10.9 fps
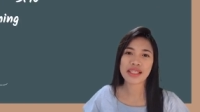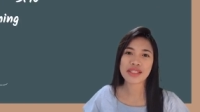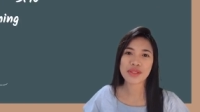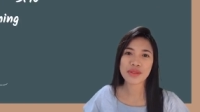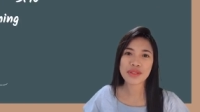
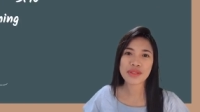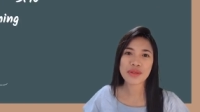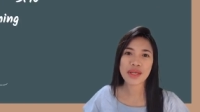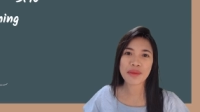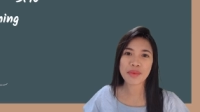It's
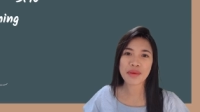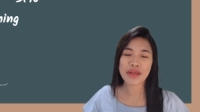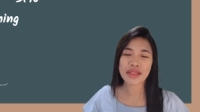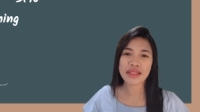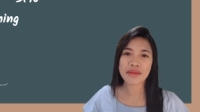also a
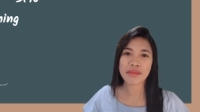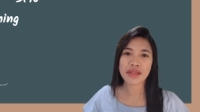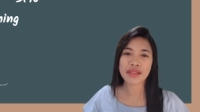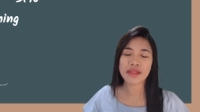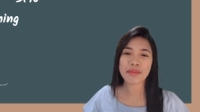prorated
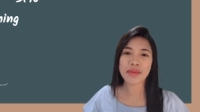month,